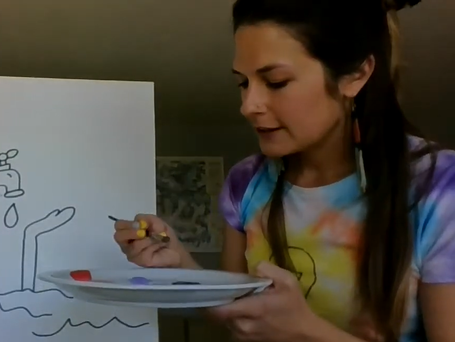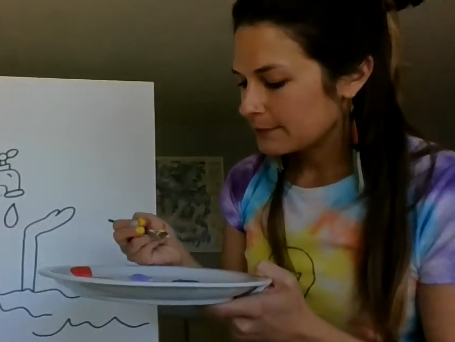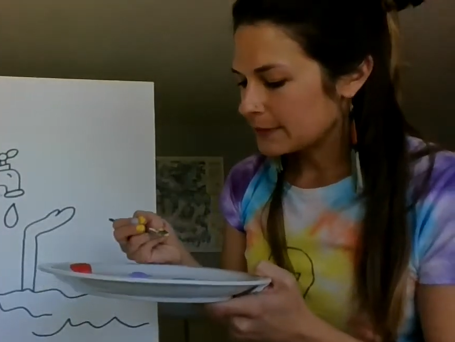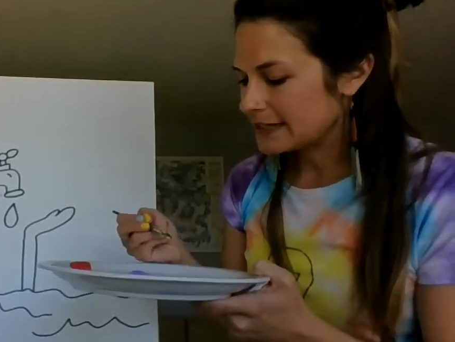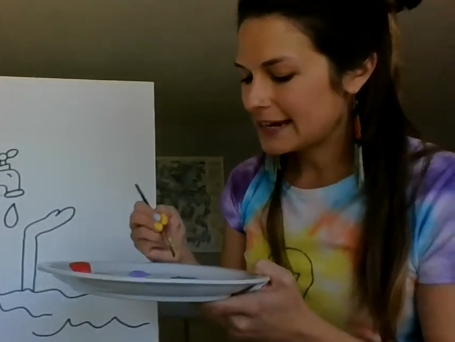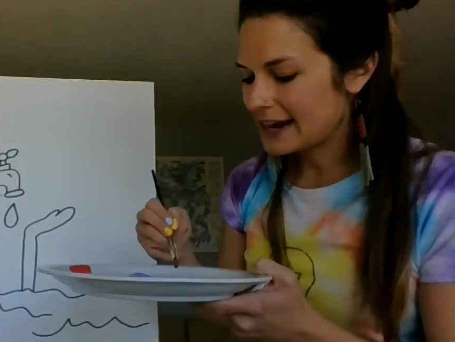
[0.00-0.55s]

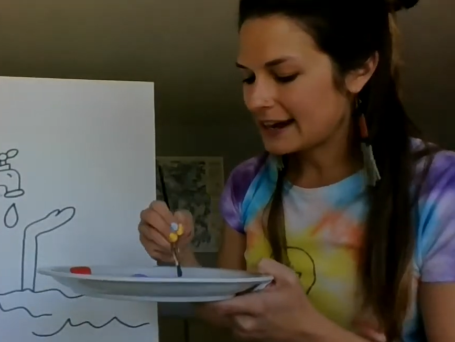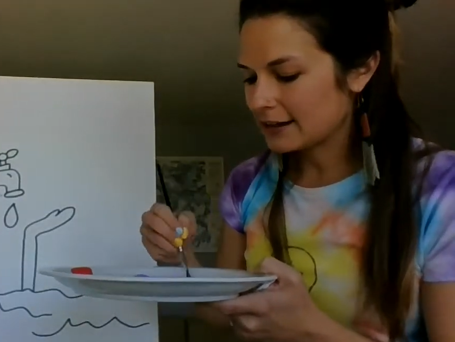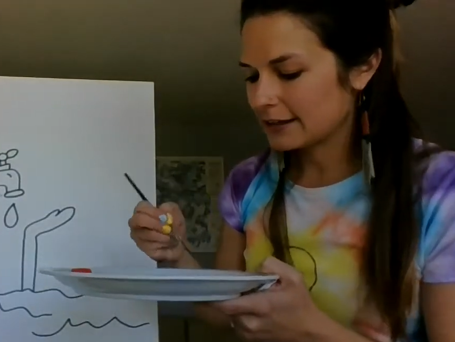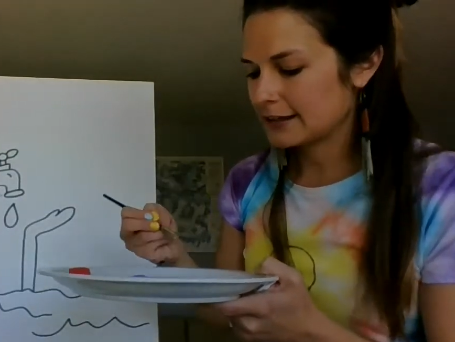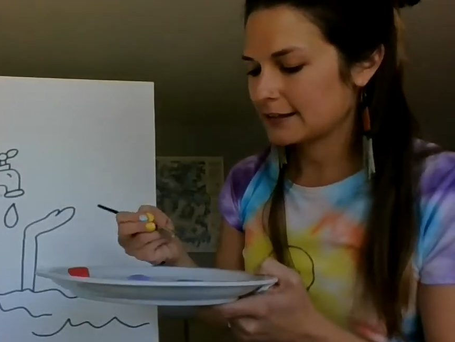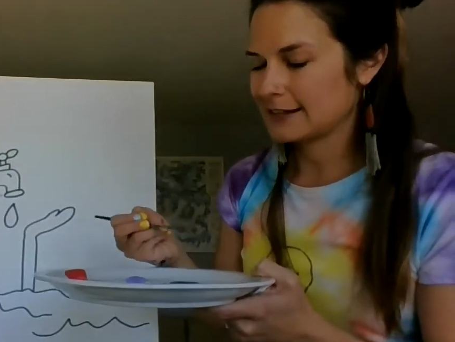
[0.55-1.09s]

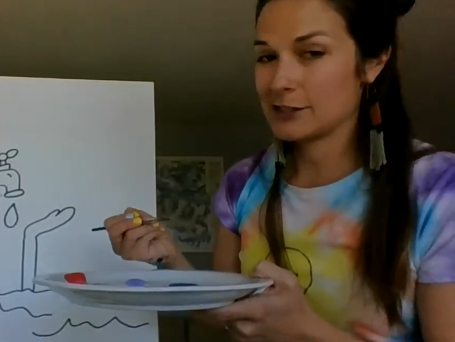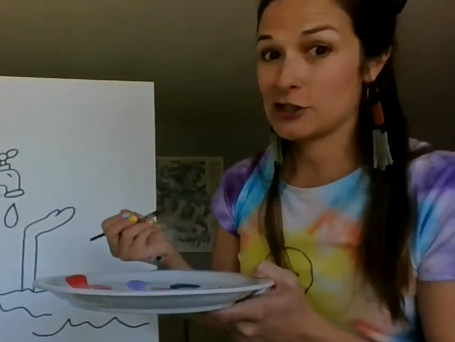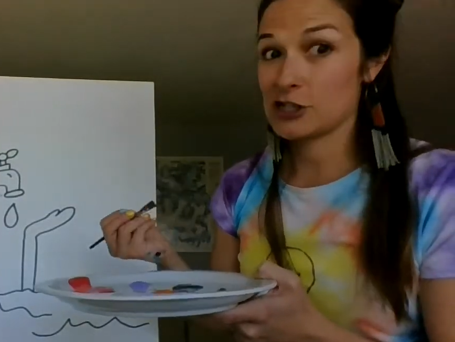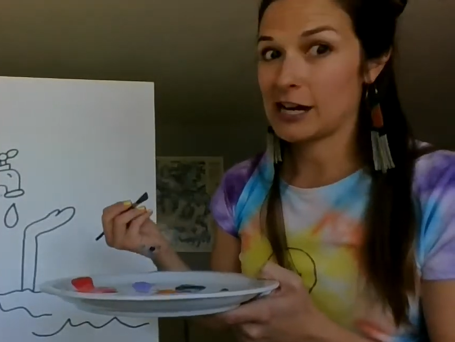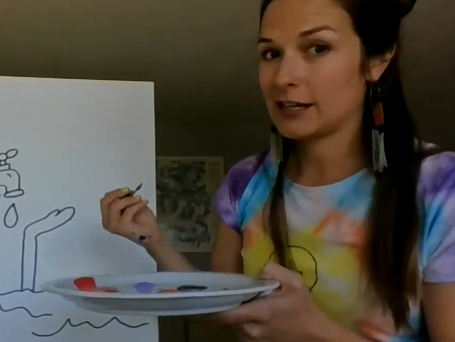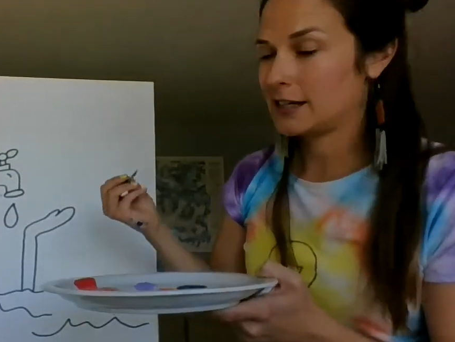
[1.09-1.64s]
metallic, like
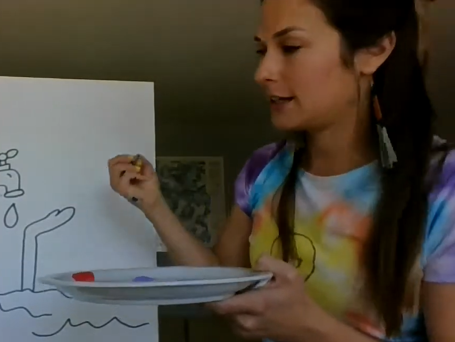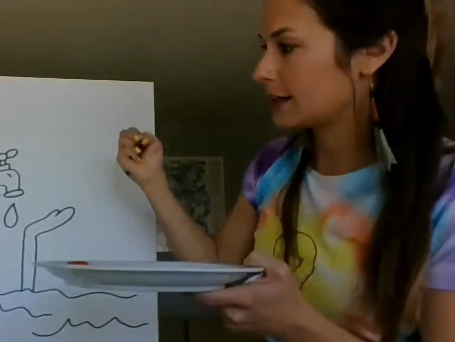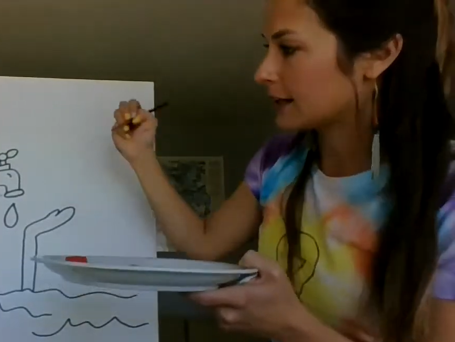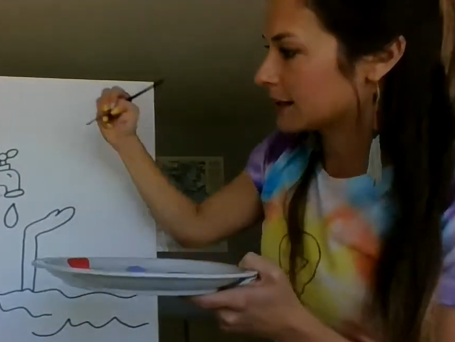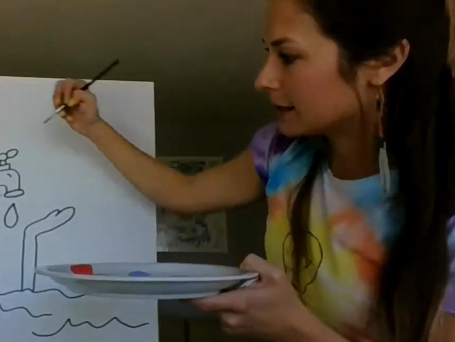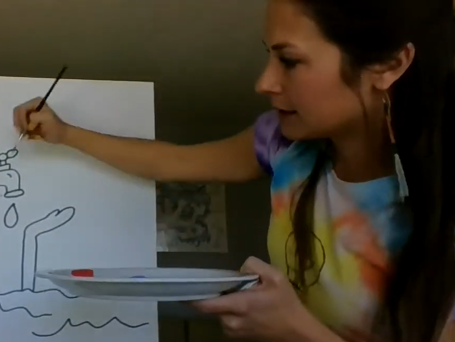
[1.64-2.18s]
shiny
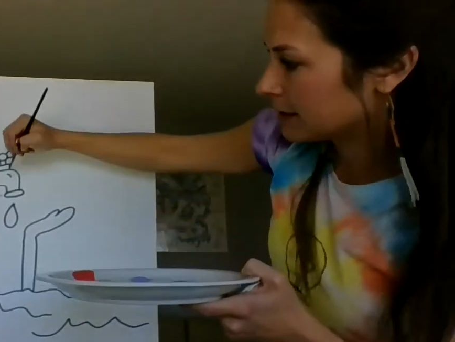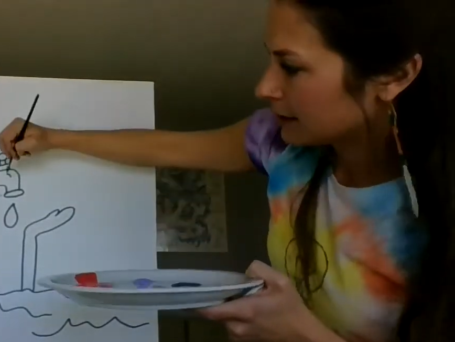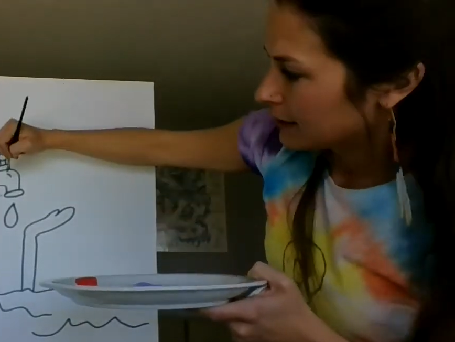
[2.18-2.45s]
color